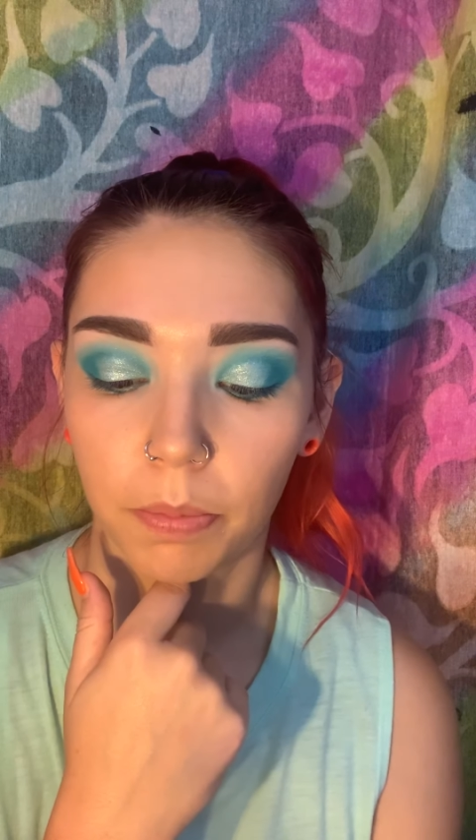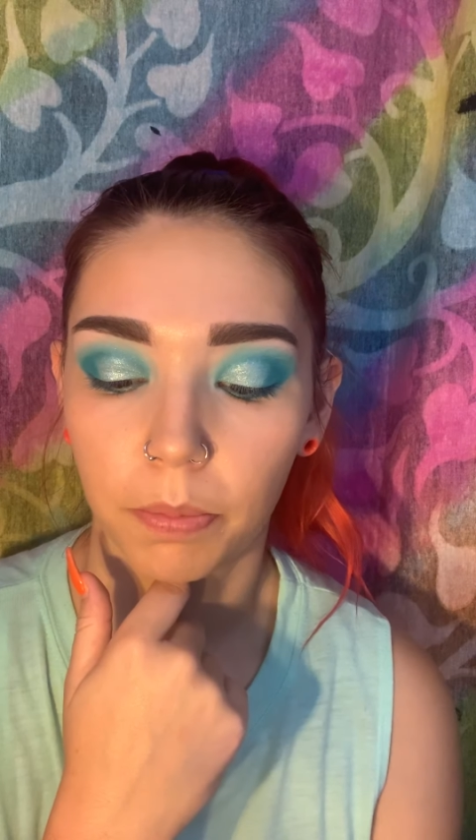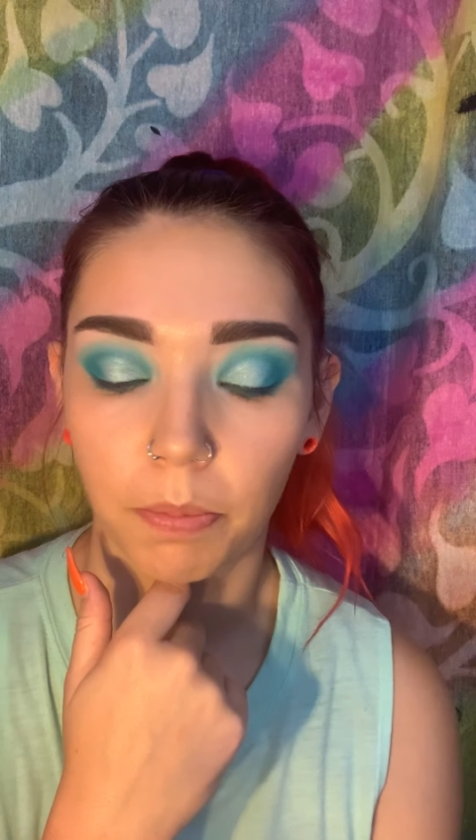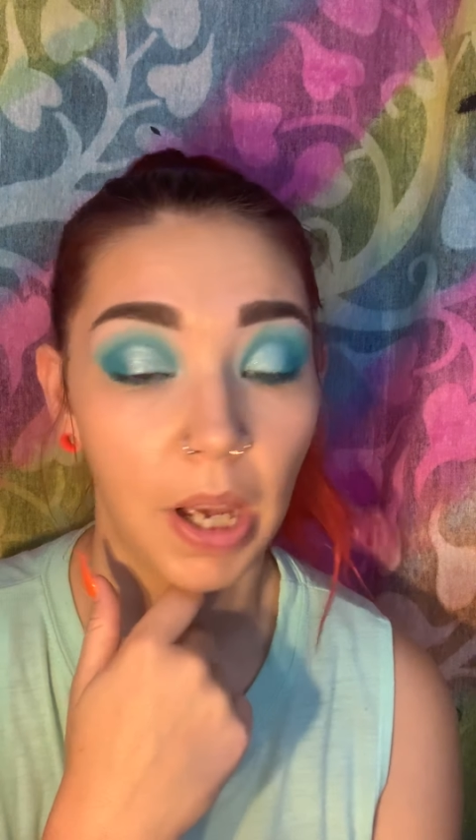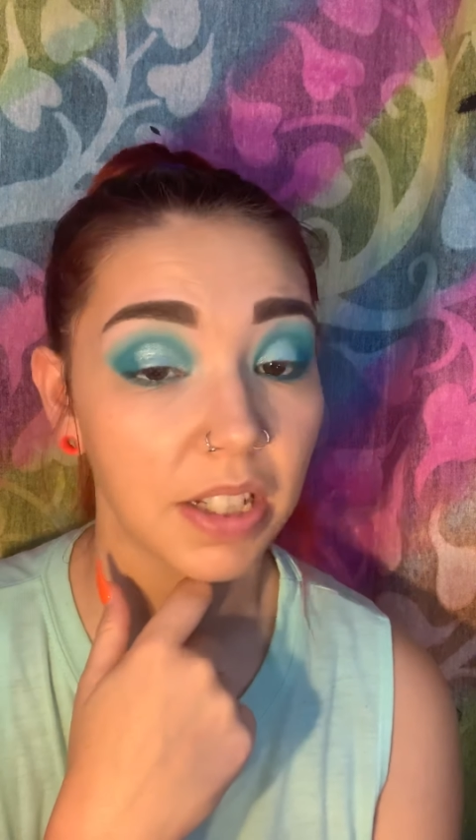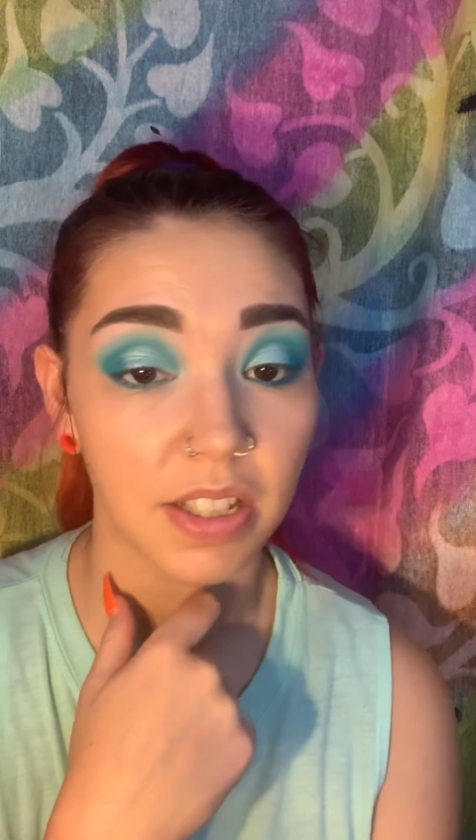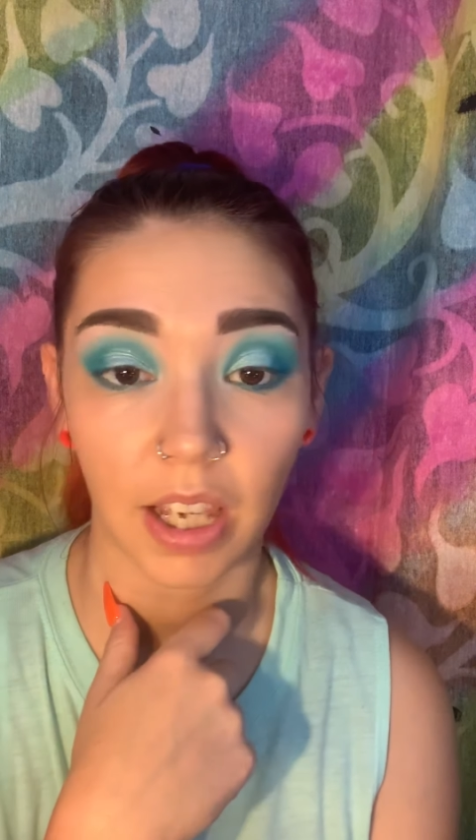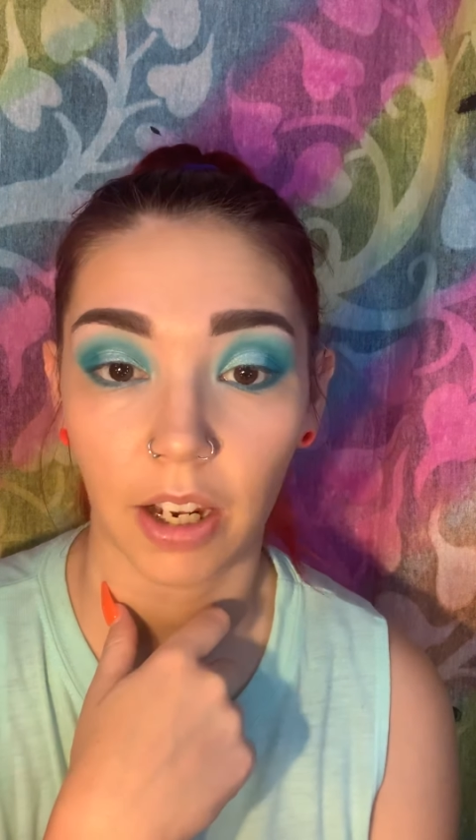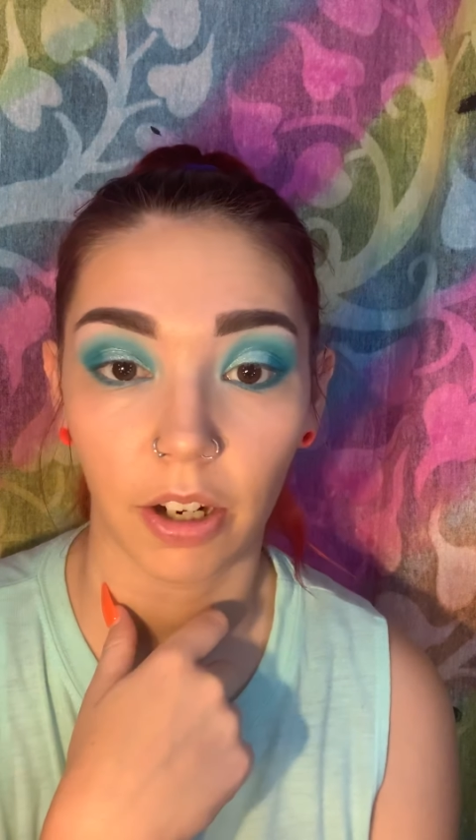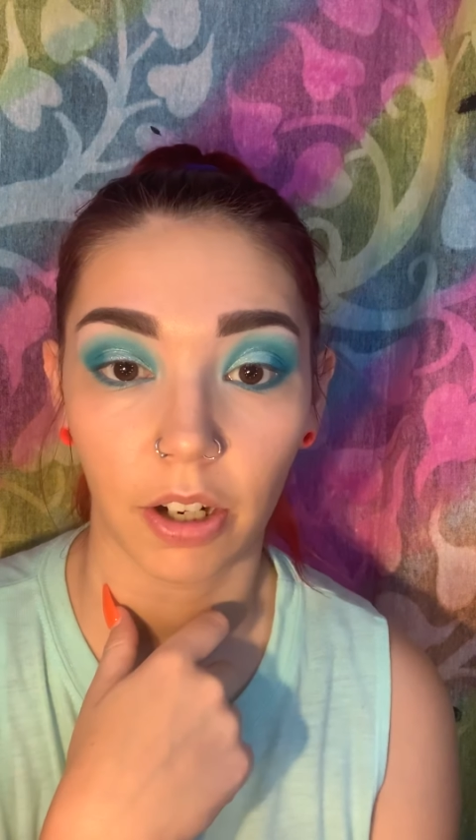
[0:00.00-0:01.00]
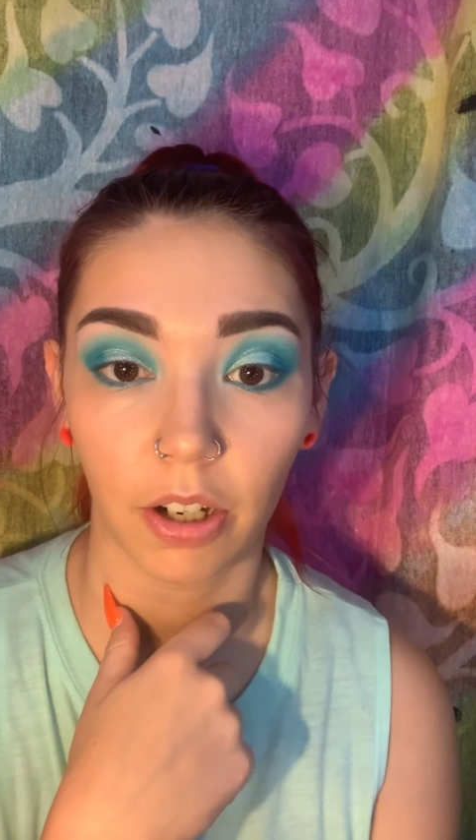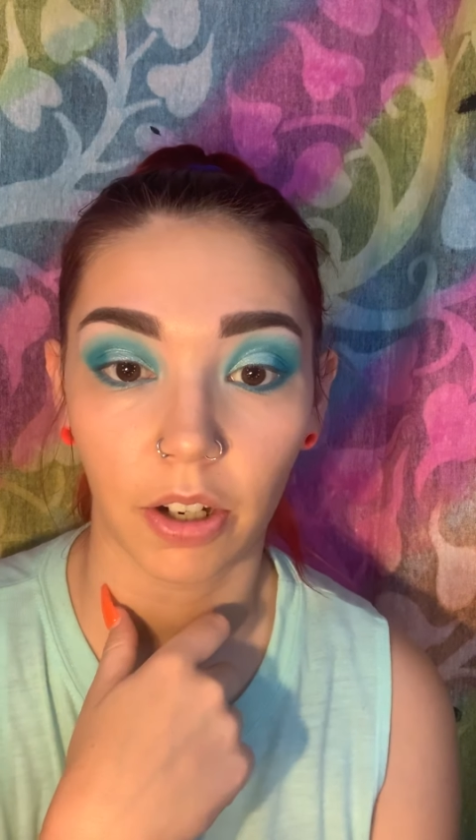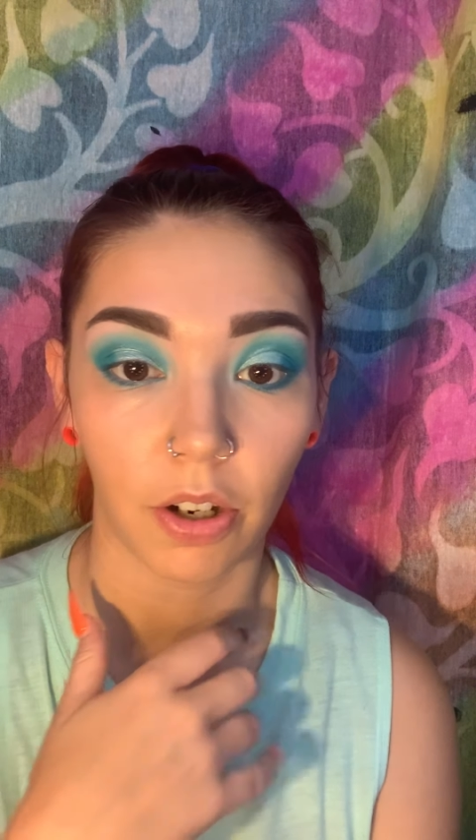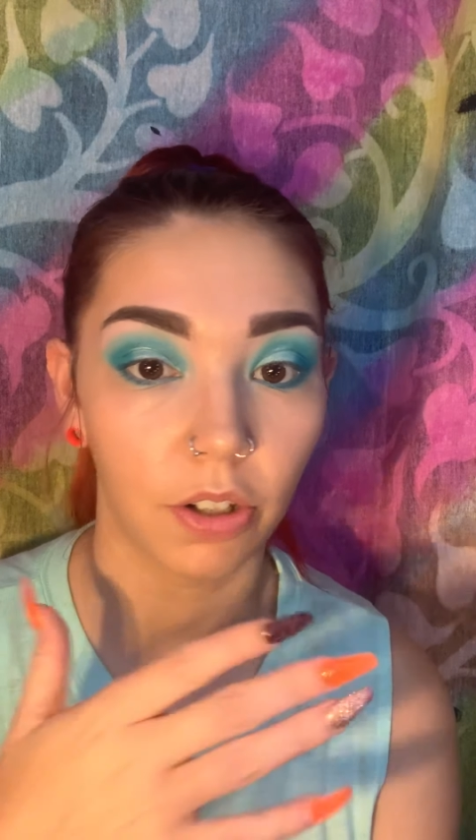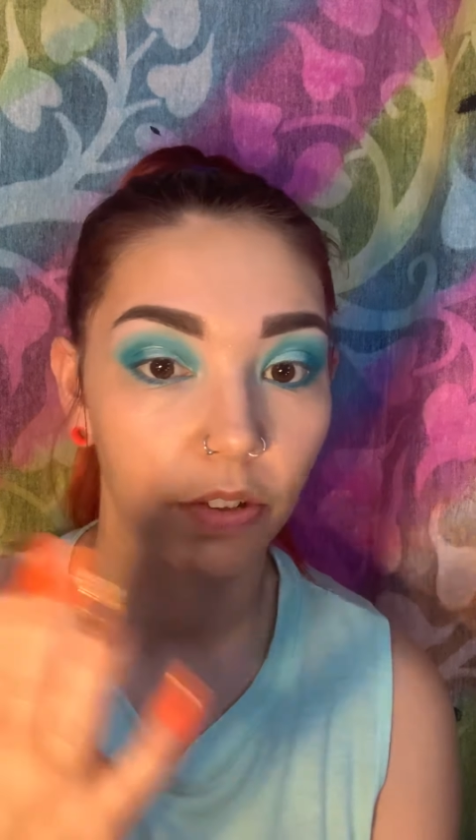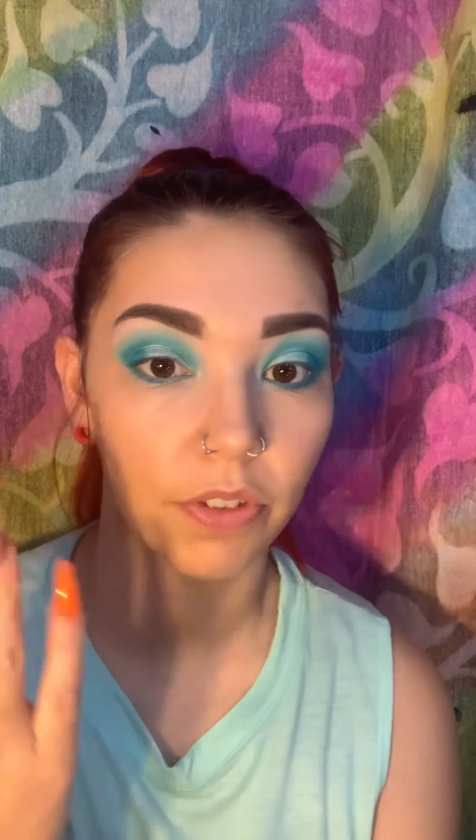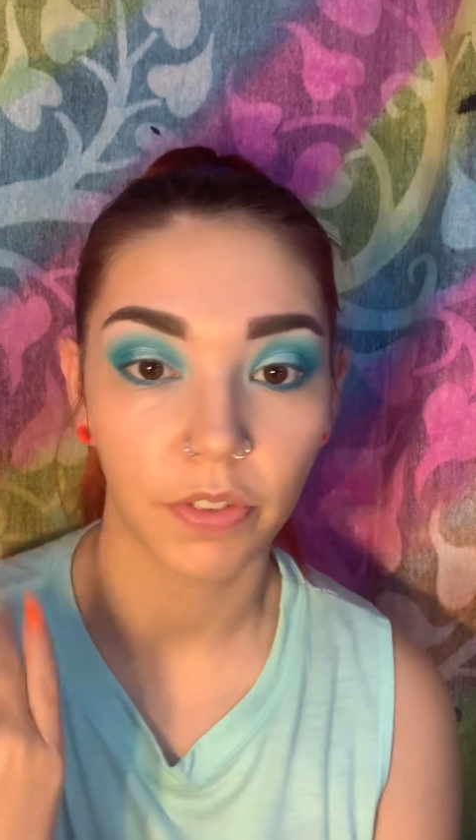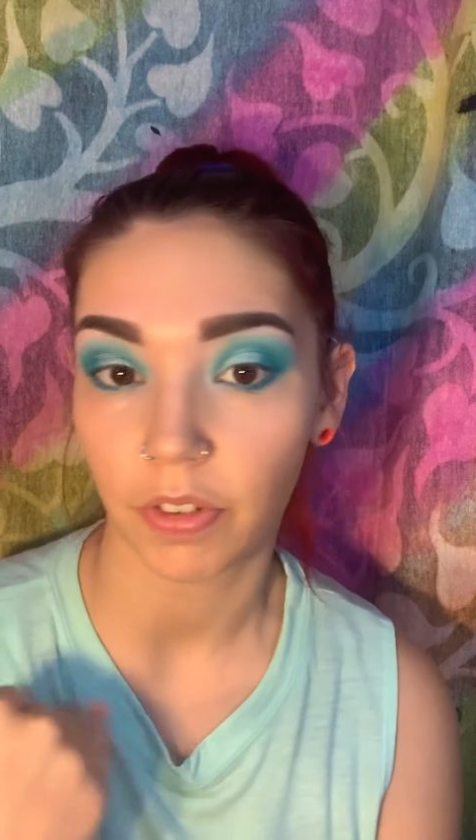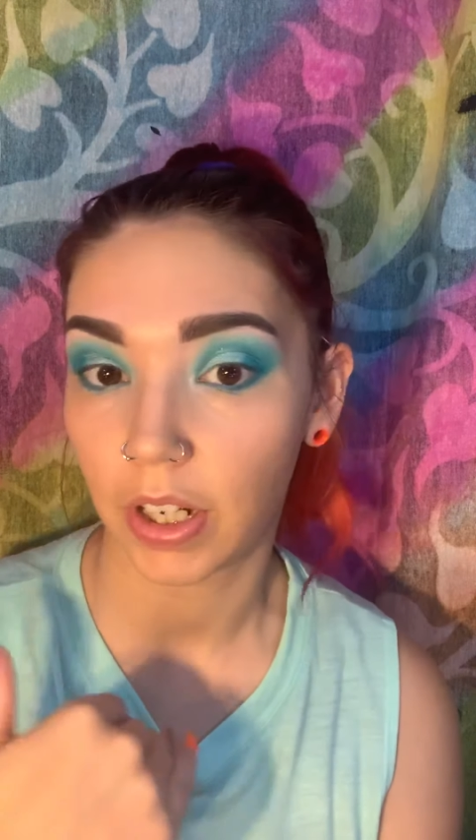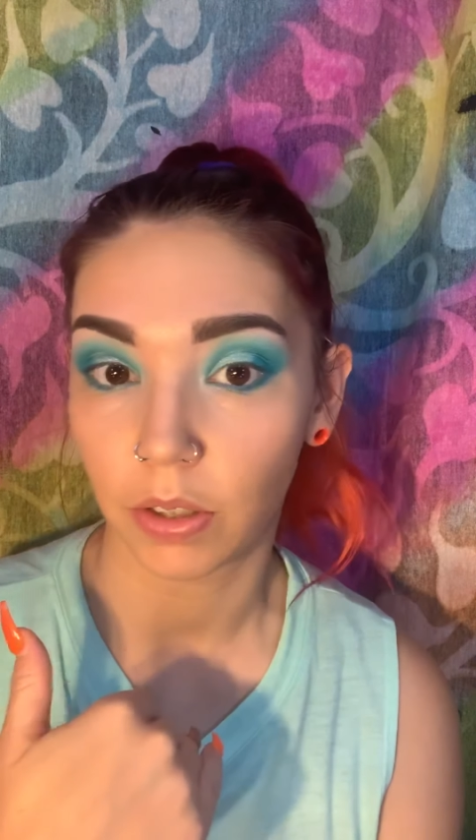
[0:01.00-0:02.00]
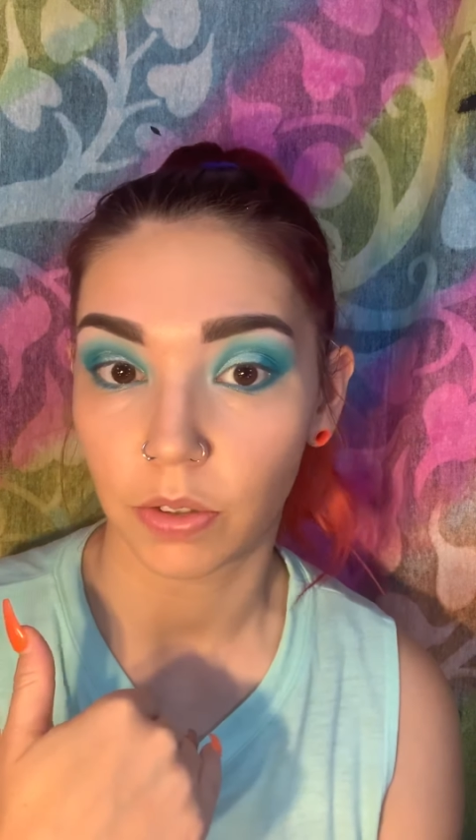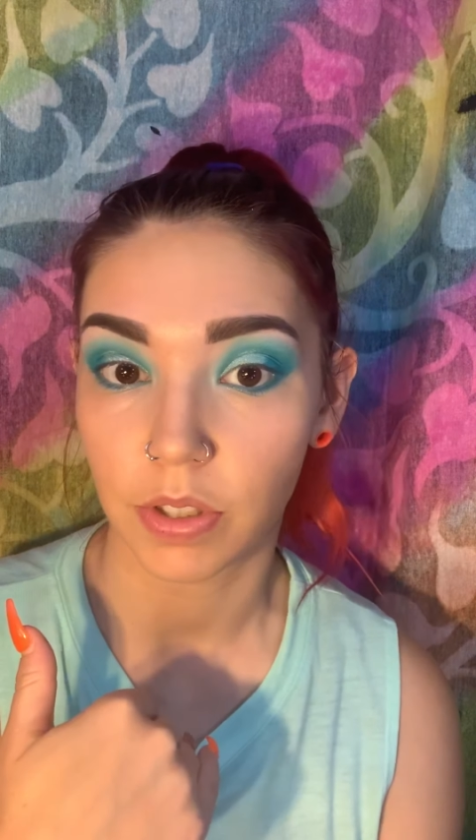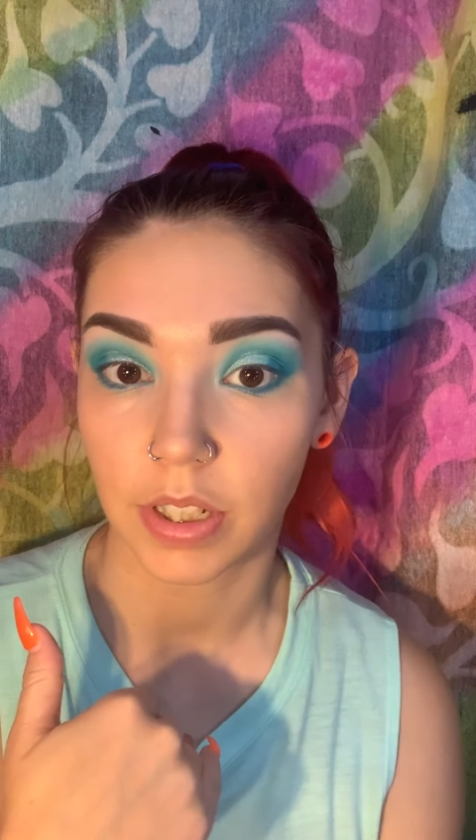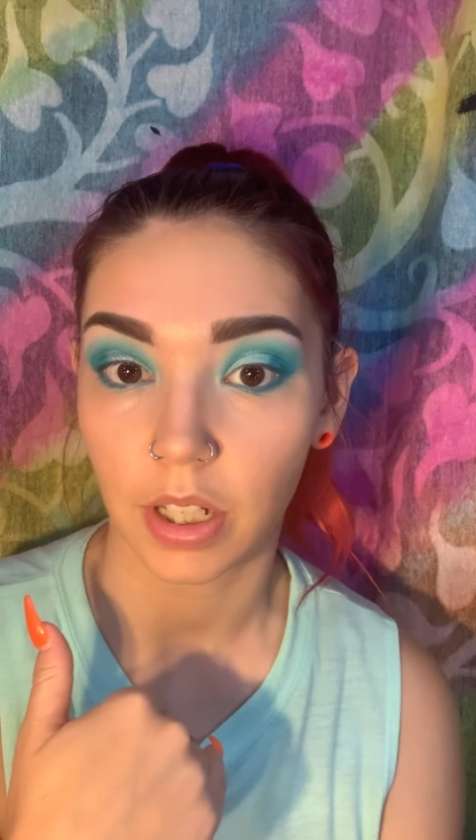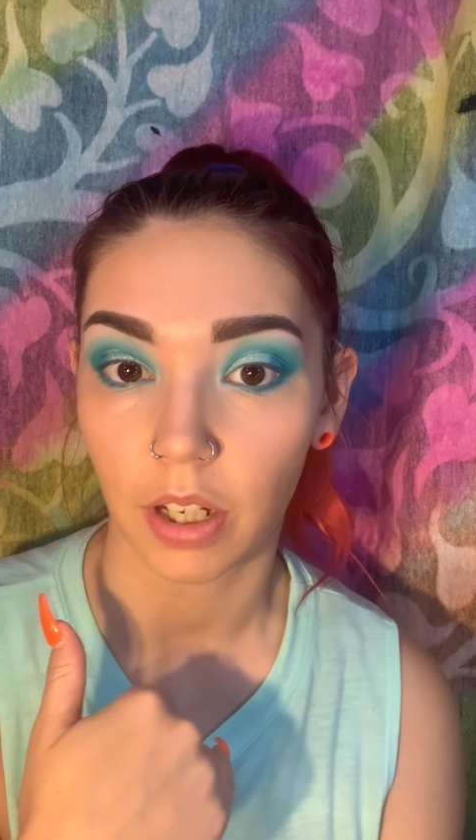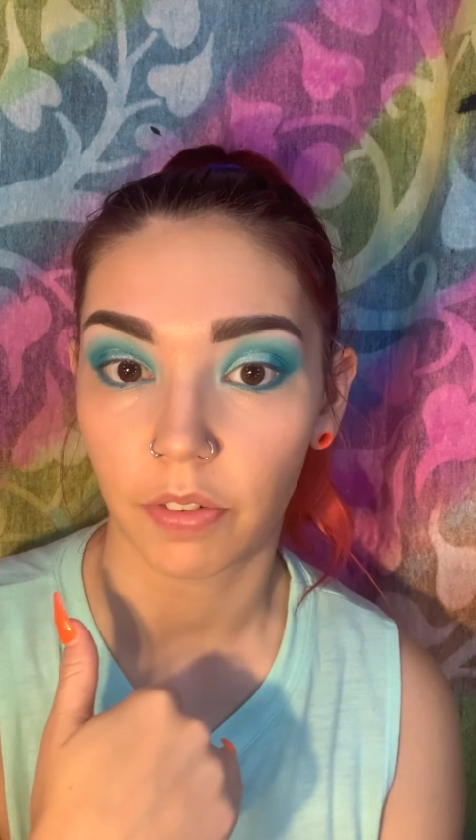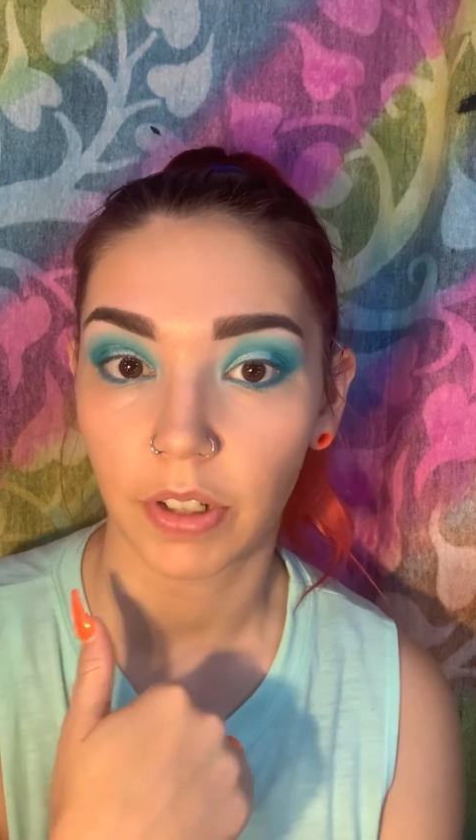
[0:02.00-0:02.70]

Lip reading: mascara, all of the final stuff.